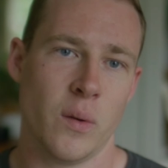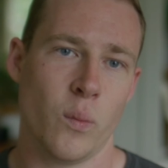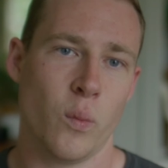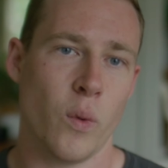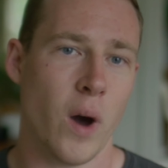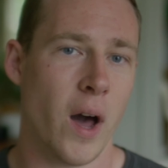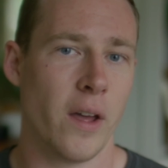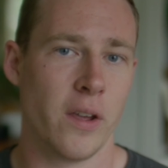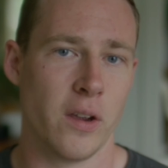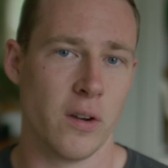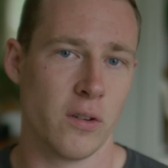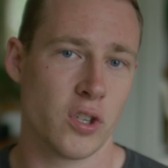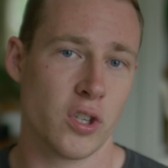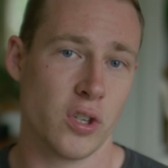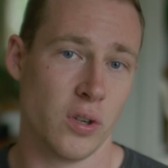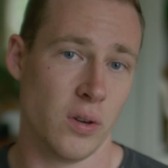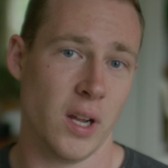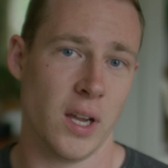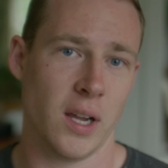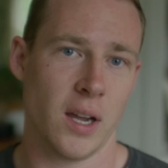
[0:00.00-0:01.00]
while you're
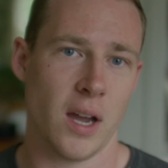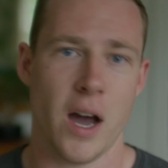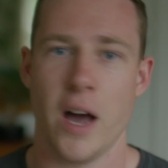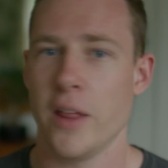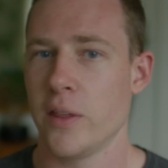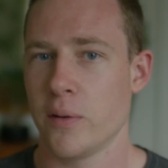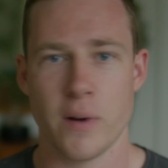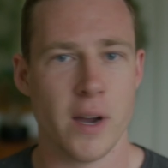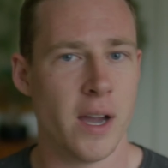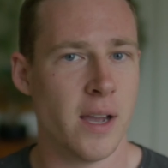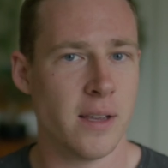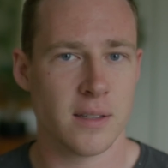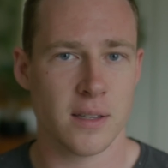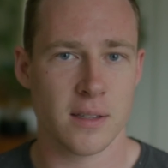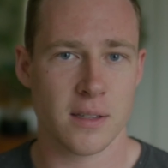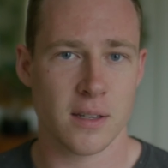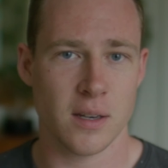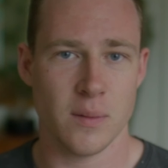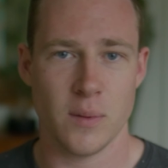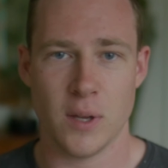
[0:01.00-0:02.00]
shooting. Otherwise,
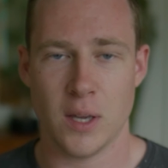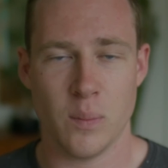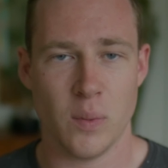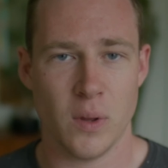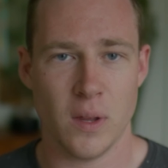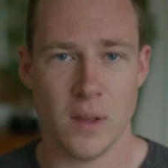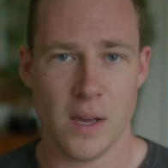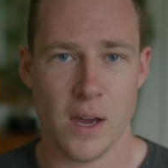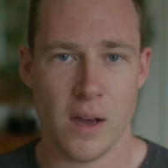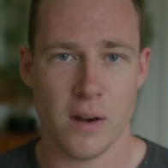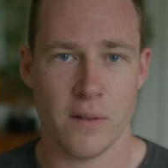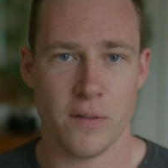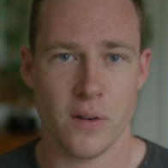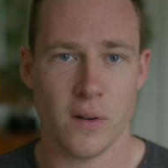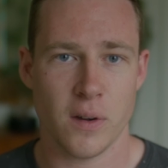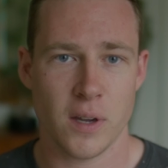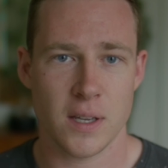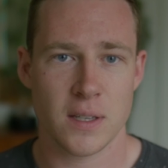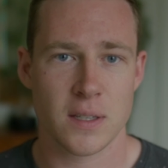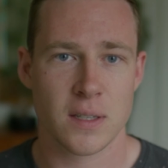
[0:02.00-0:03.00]
it's going to be completely out of
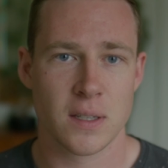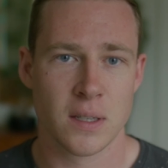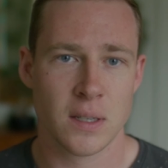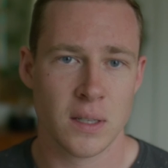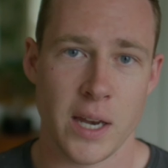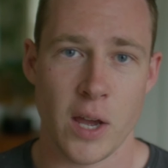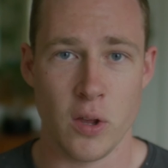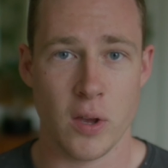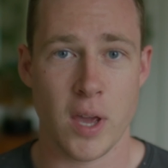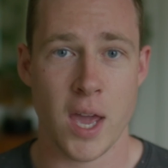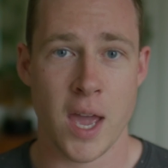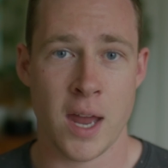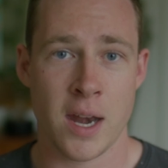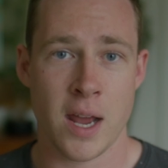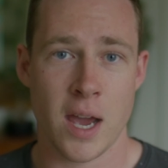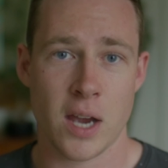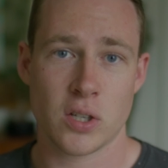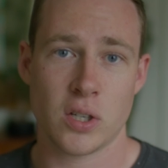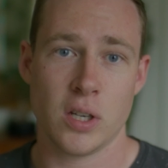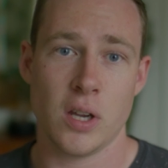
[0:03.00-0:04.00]
focus. Now, you can
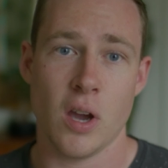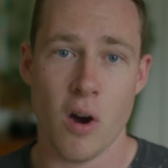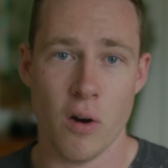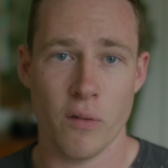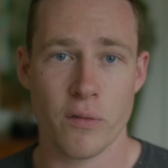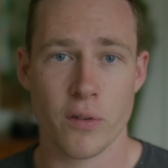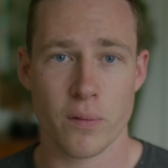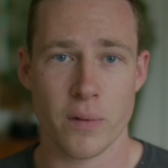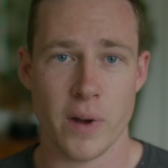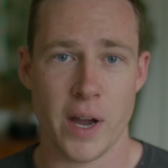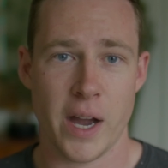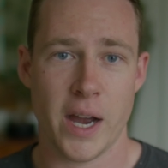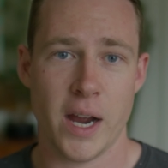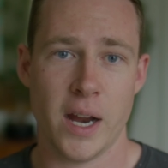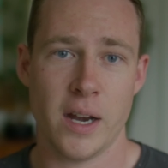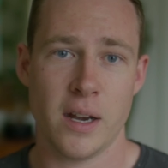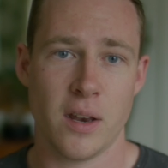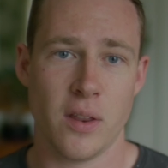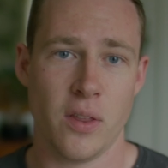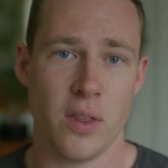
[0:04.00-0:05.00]
actually
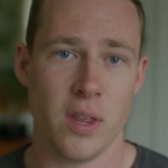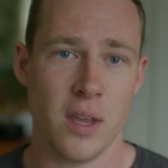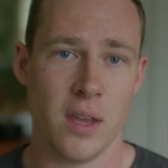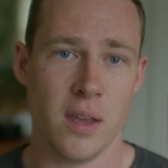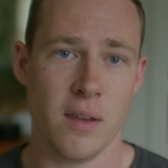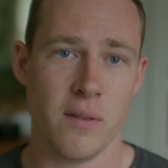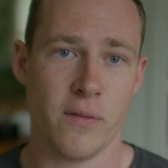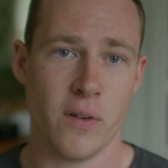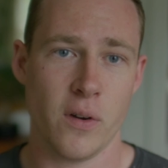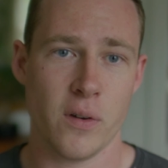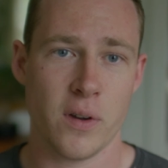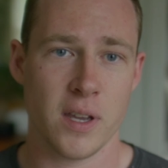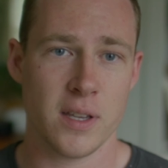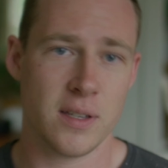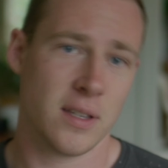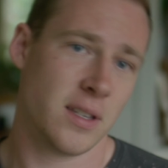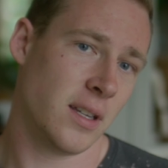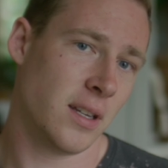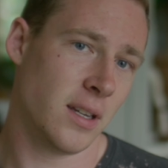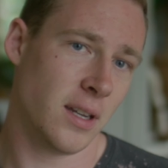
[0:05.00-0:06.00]
override the
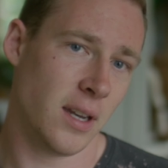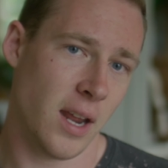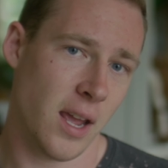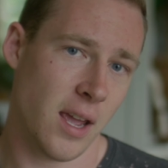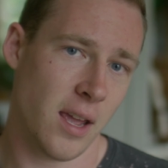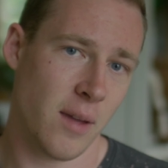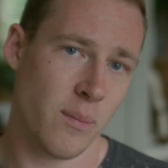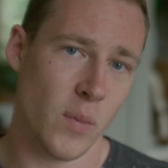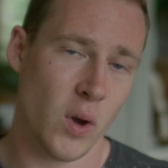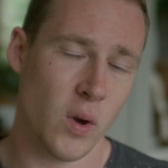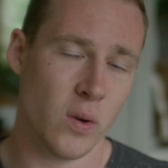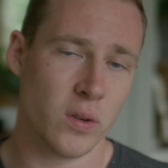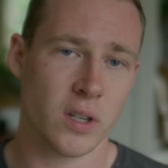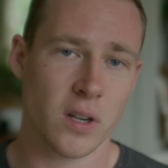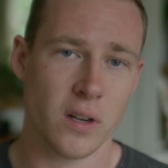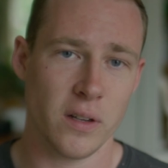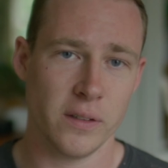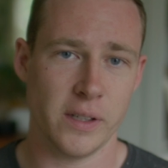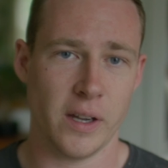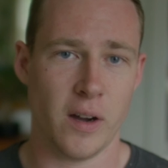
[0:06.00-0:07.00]
focus in a mode
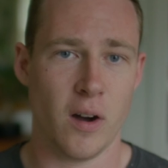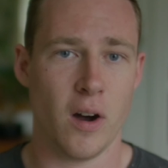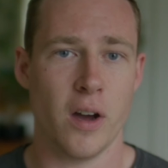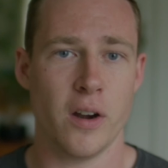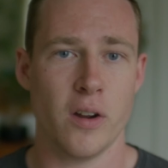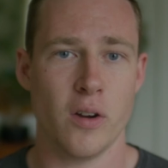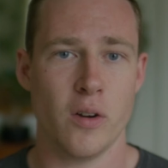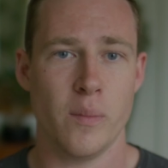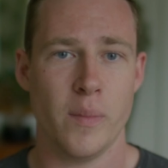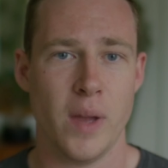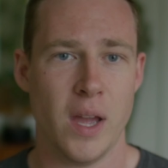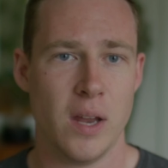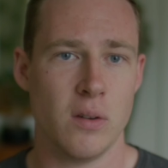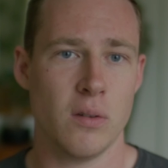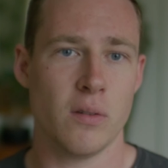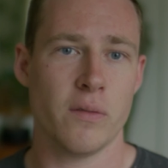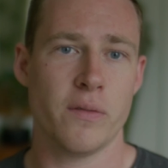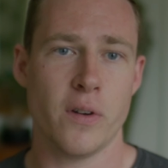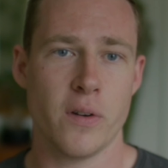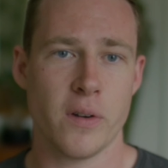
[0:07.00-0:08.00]
called auto
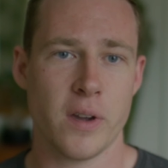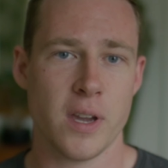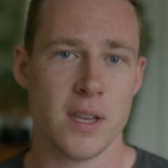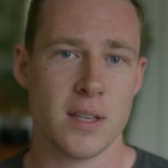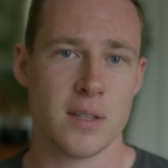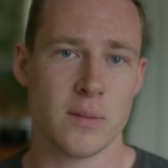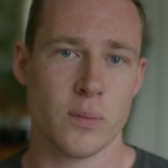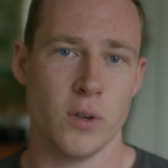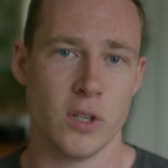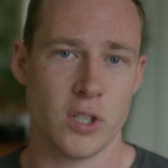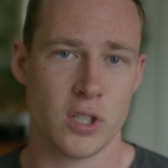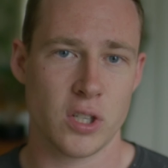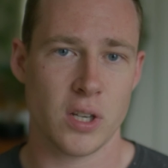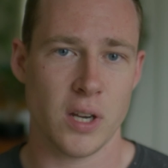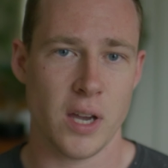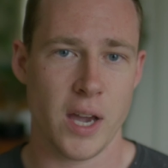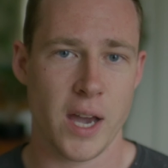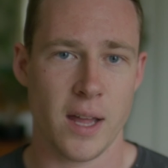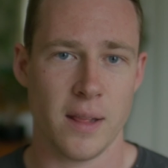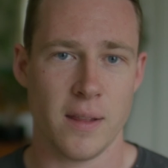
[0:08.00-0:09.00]
manual focus, which
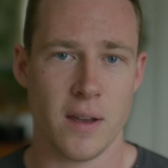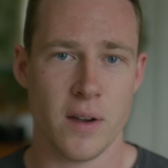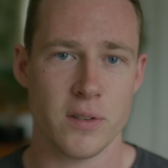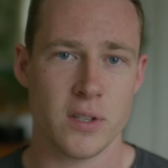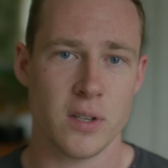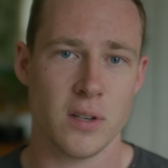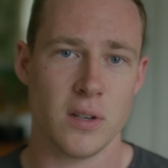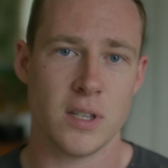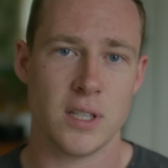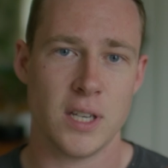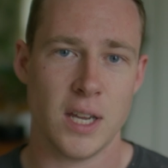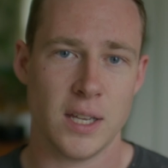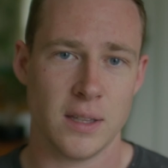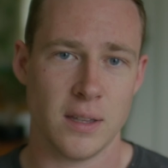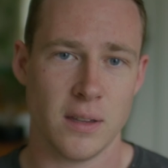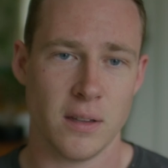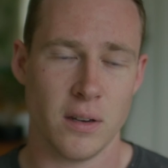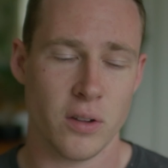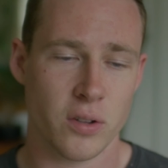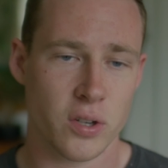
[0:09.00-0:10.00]
allows you to
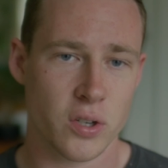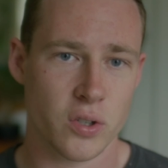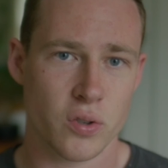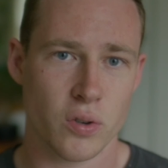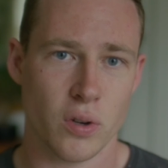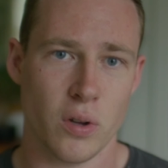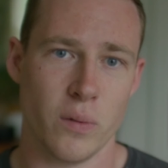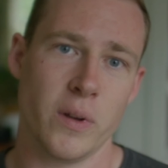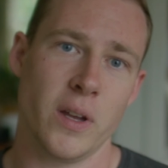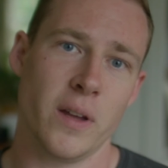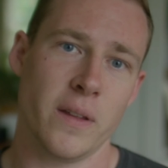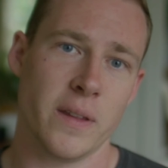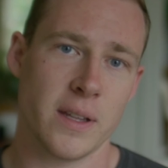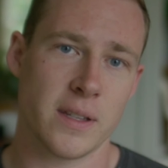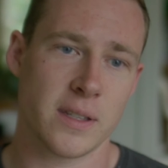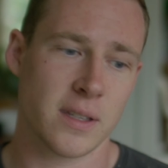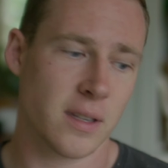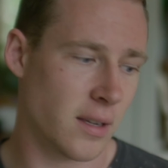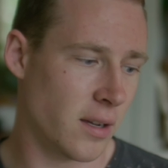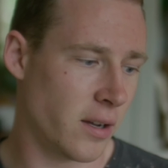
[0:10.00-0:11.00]
take the little control wheel
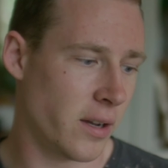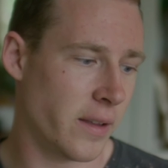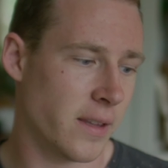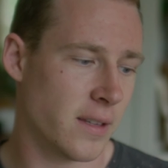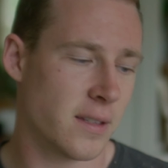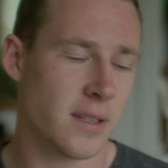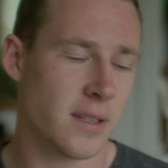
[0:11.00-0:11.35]
that's on